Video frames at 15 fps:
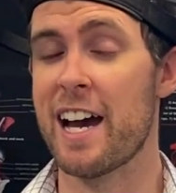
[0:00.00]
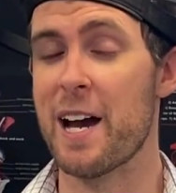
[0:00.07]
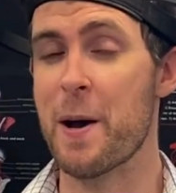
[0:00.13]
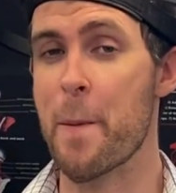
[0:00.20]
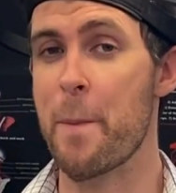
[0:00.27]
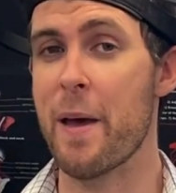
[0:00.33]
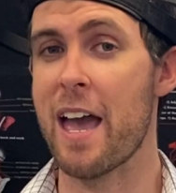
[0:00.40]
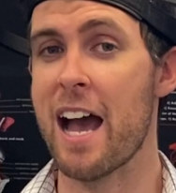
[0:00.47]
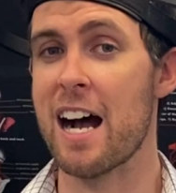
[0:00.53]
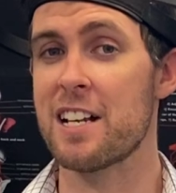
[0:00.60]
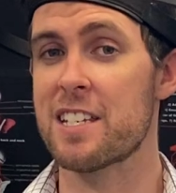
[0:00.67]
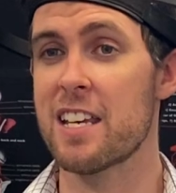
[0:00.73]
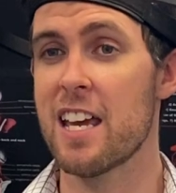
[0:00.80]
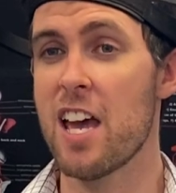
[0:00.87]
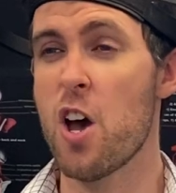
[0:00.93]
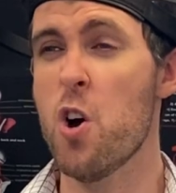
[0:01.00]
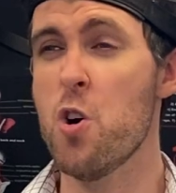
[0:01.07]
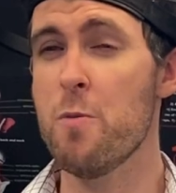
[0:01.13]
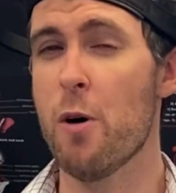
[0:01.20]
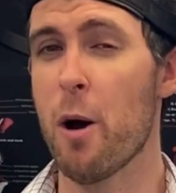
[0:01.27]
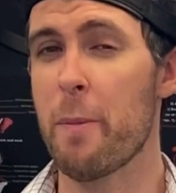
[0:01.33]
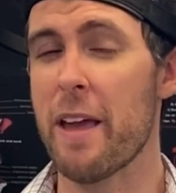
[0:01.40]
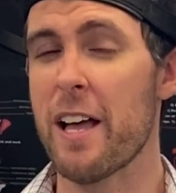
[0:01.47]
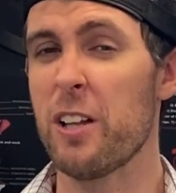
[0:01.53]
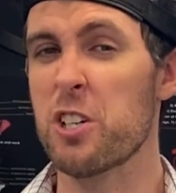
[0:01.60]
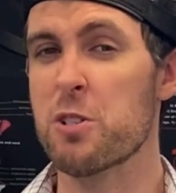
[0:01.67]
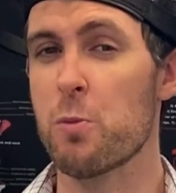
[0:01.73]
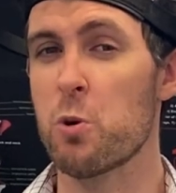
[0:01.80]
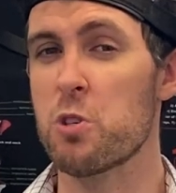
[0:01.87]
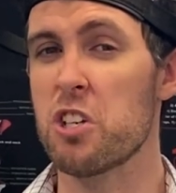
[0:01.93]
about who might be
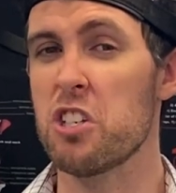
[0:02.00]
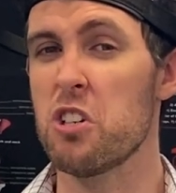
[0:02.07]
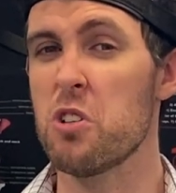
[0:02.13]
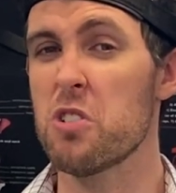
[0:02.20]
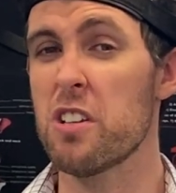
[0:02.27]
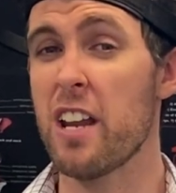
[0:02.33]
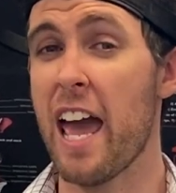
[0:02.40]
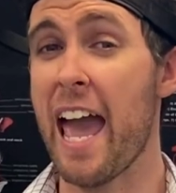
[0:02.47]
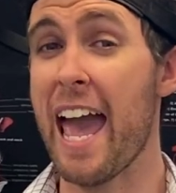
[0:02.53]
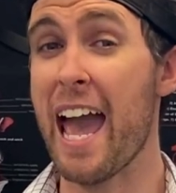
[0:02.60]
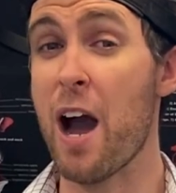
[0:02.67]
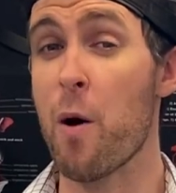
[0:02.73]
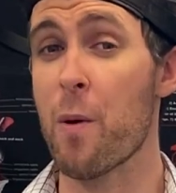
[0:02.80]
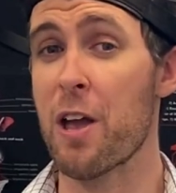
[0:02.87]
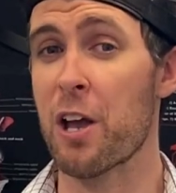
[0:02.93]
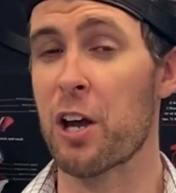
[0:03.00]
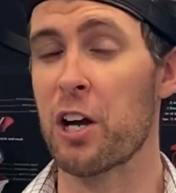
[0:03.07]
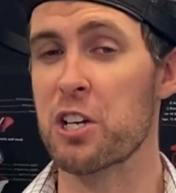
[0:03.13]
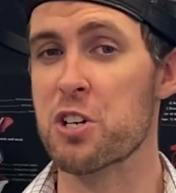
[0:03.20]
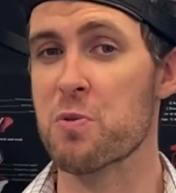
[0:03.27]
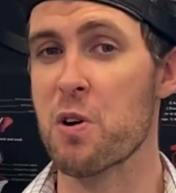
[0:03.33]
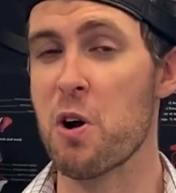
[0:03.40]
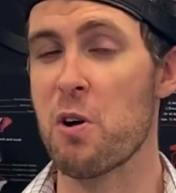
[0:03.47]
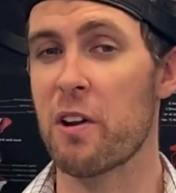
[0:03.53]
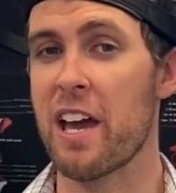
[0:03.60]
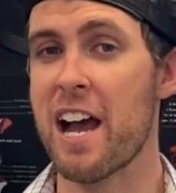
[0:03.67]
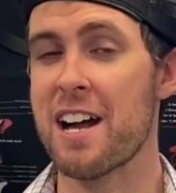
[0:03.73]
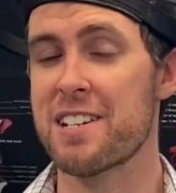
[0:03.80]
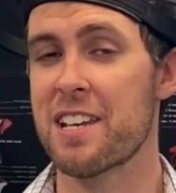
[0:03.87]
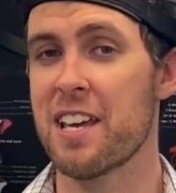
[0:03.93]
eligible to use it, how we're going to roll it
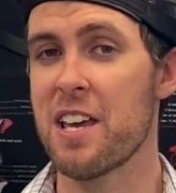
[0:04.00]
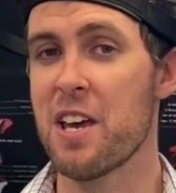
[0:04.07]
out